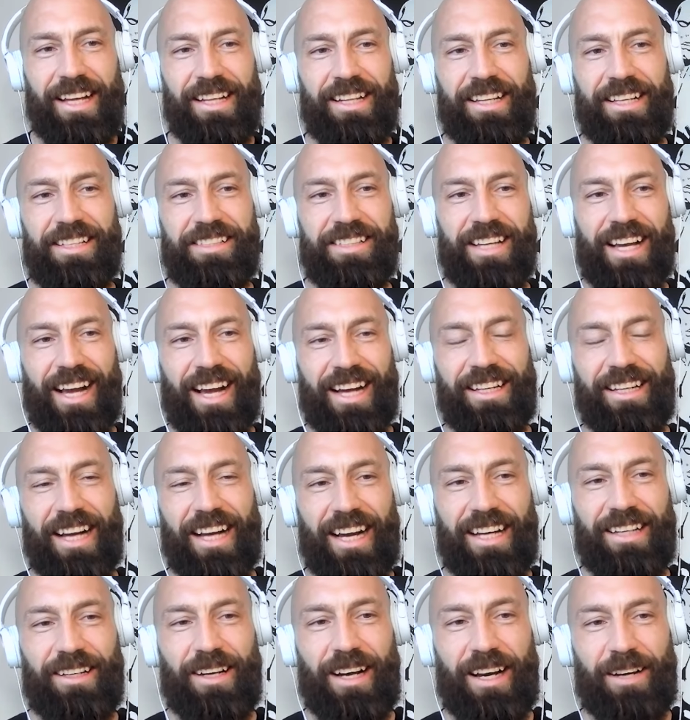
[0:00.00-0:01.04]
And this, I,
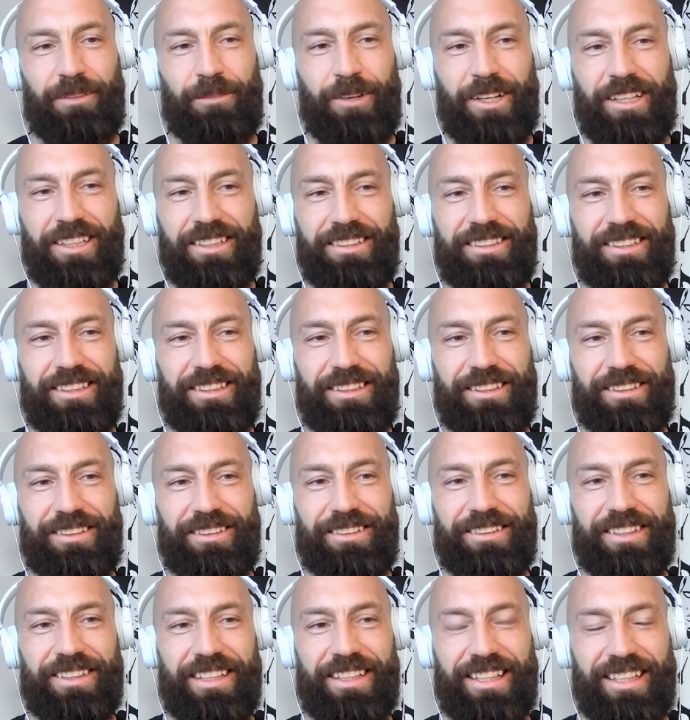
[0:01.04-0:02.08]
I, I wanted
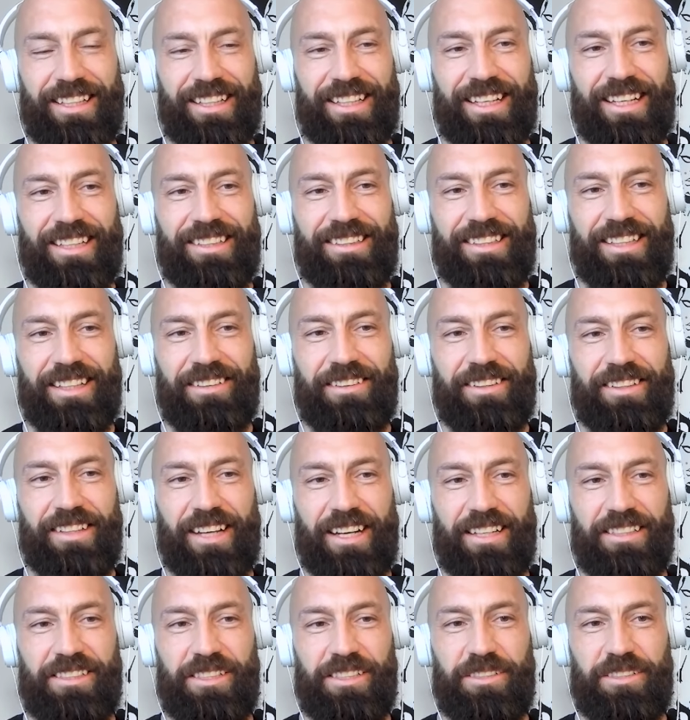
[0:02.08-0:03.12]
to, the, the idea of the
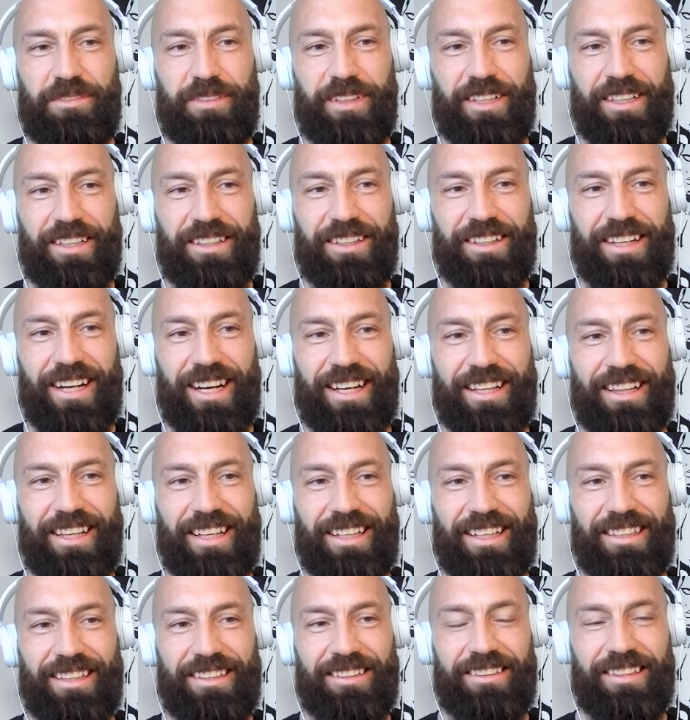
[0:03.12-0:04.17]
Dyson sphere, I
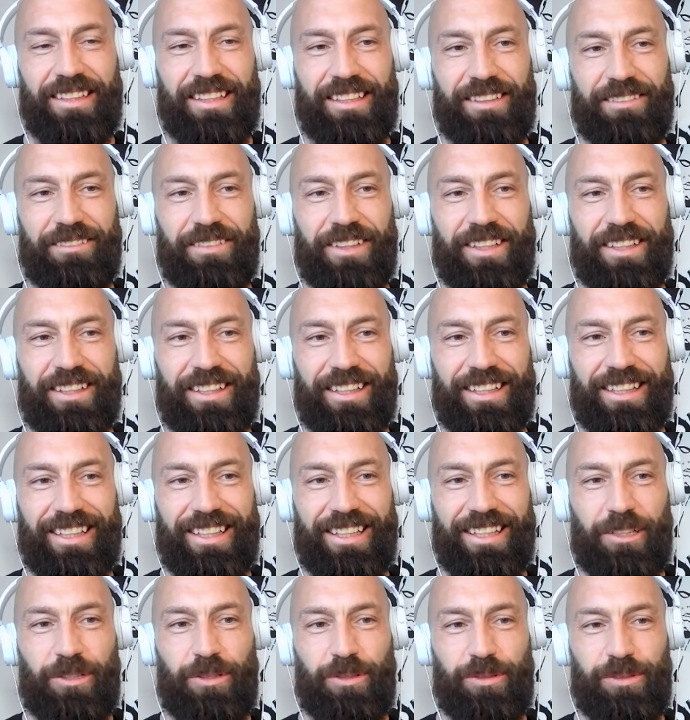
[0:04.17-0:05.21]
think, is a
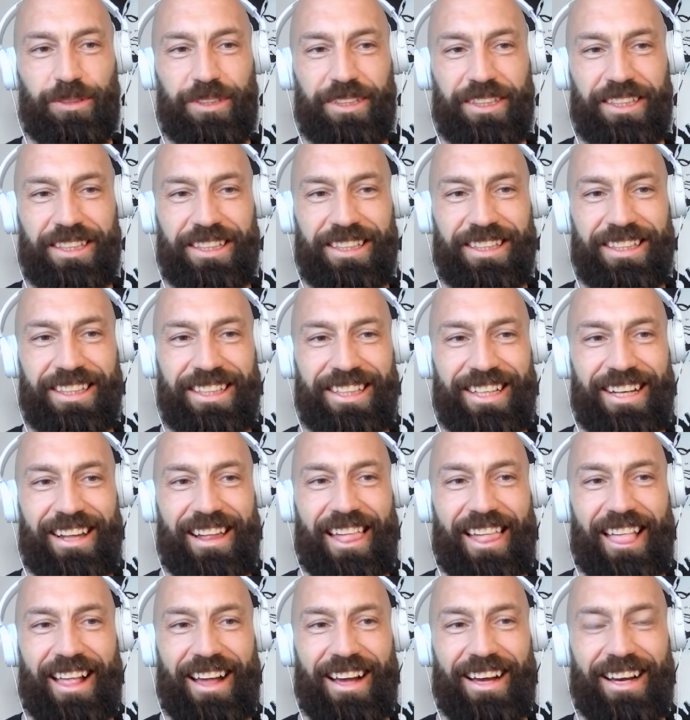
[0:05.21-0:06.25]
very cool,
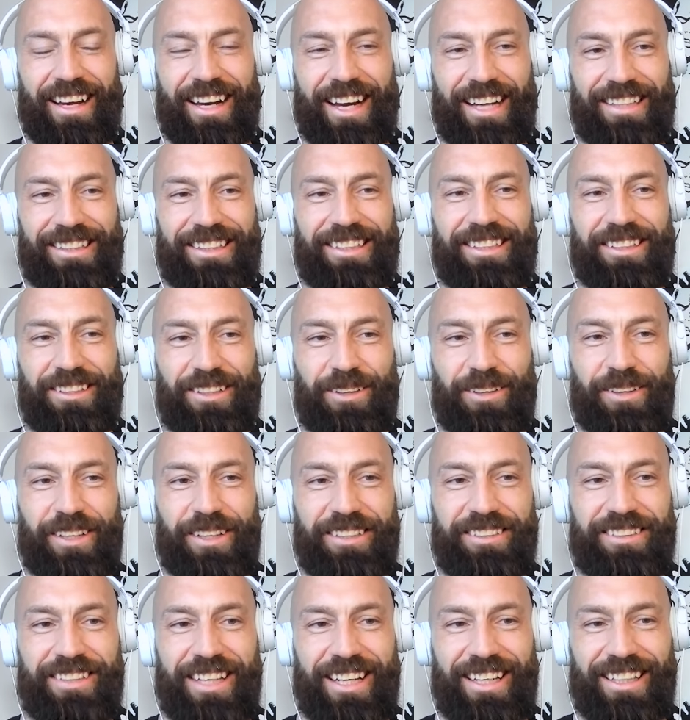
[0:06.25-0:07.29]
uh, I didn't know
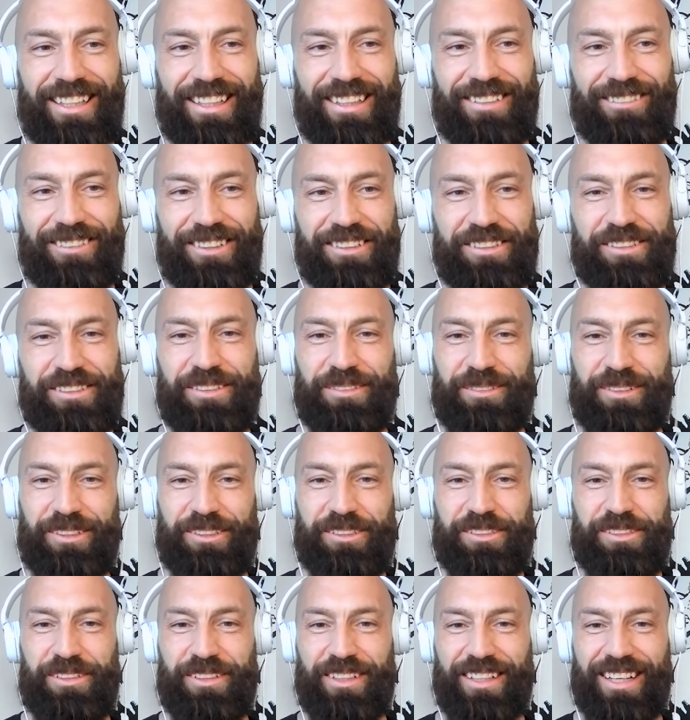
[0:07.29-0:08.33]
that SETI was,
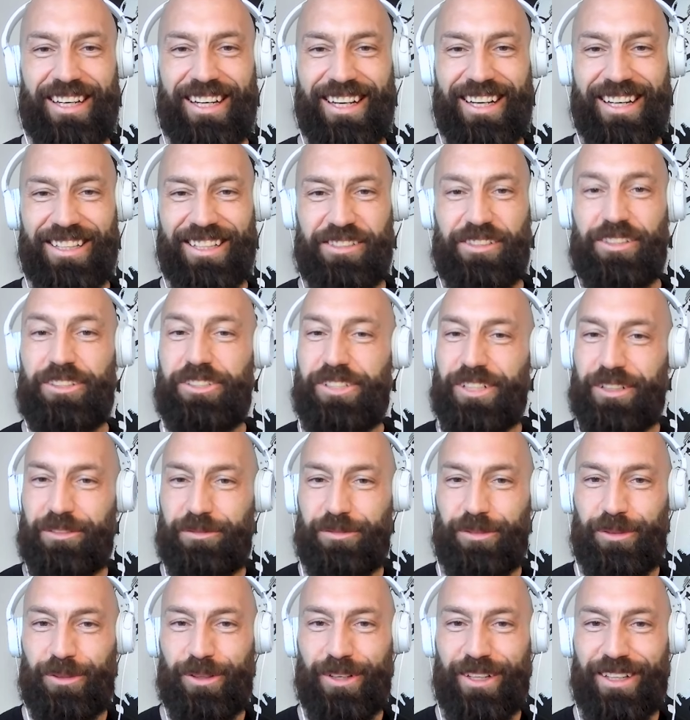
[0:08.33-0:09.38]
was uh, searching
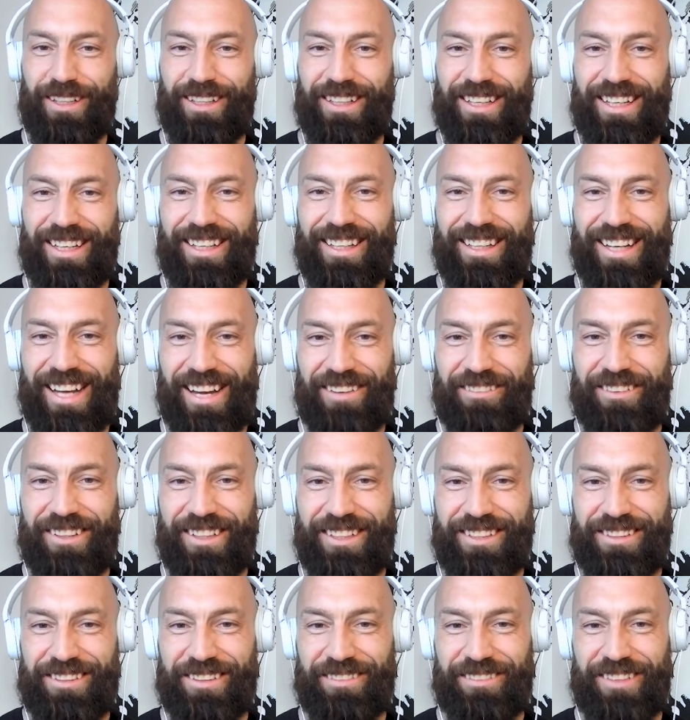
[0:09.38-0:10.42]
for uh,
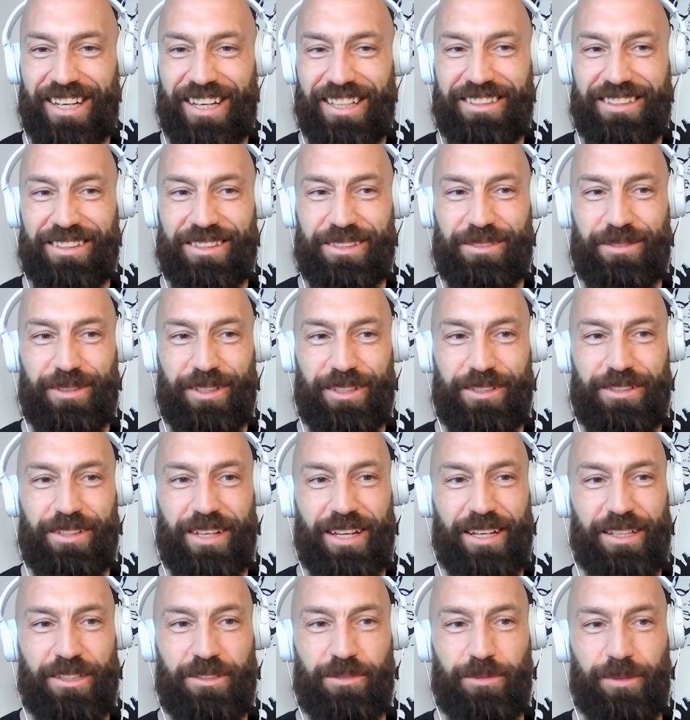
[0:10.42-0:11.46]
evidence of Dyson spheres
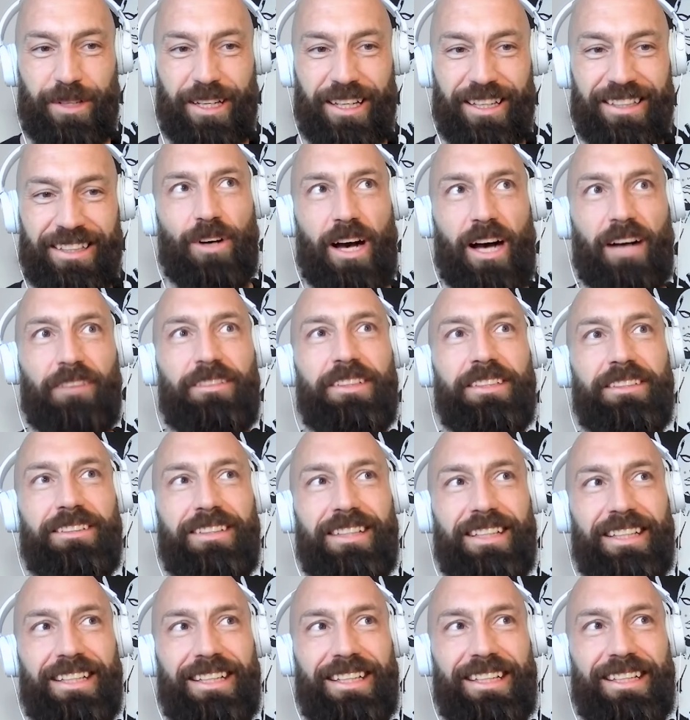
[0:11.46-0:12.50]
elsewhere.
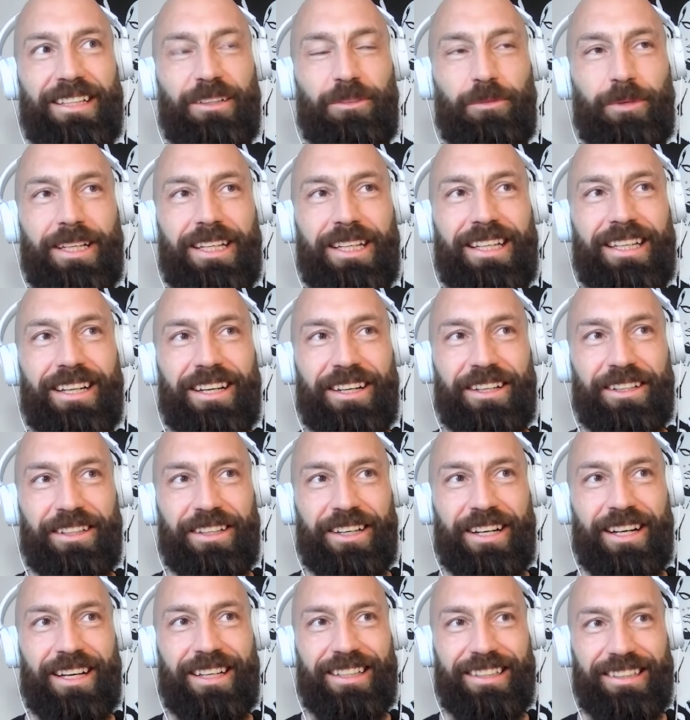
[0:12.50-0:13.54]
Obviously, we are
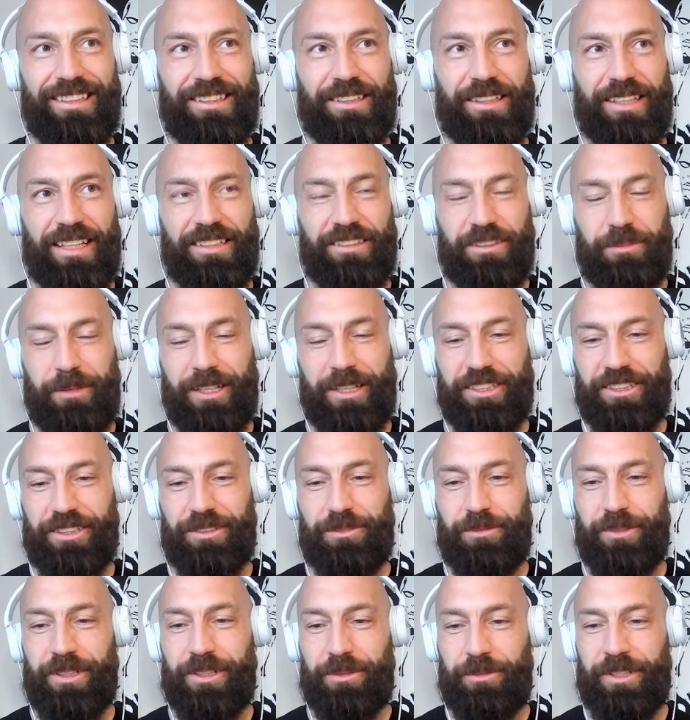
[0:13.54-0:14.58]
not, as you mentioned,
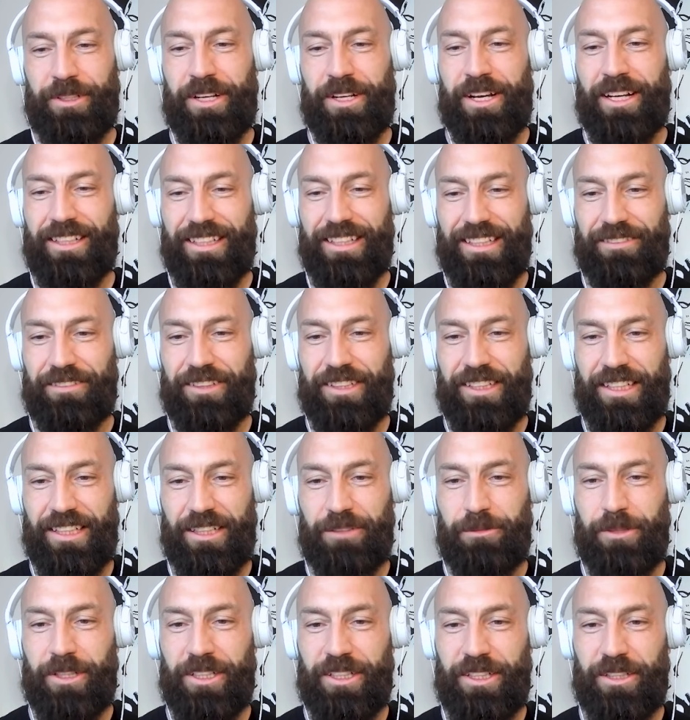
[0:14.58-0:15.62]
we're, we're not even
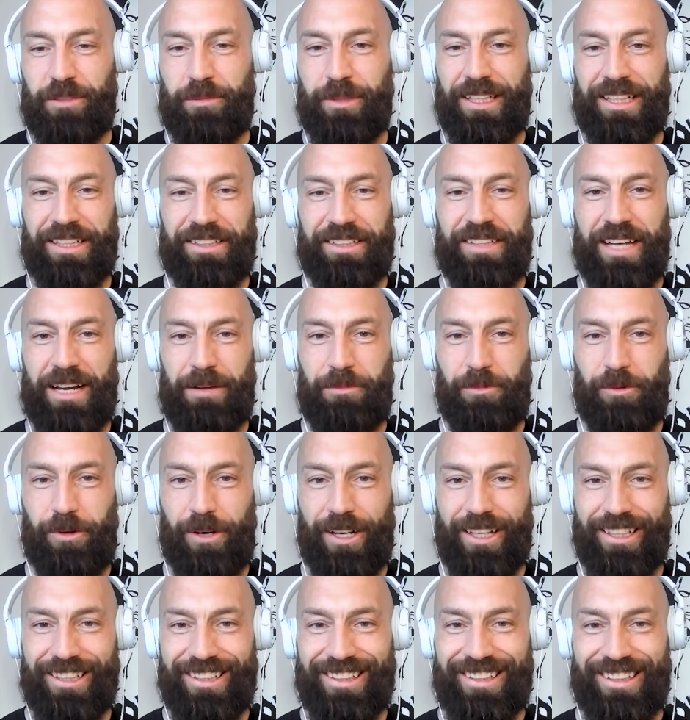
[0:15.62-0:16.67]
anywhere near being a type
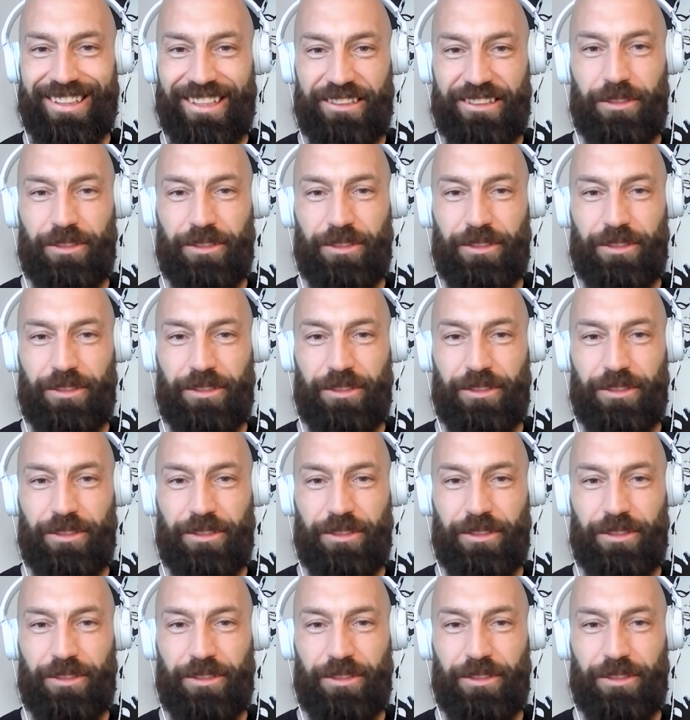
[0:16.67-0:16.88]
one.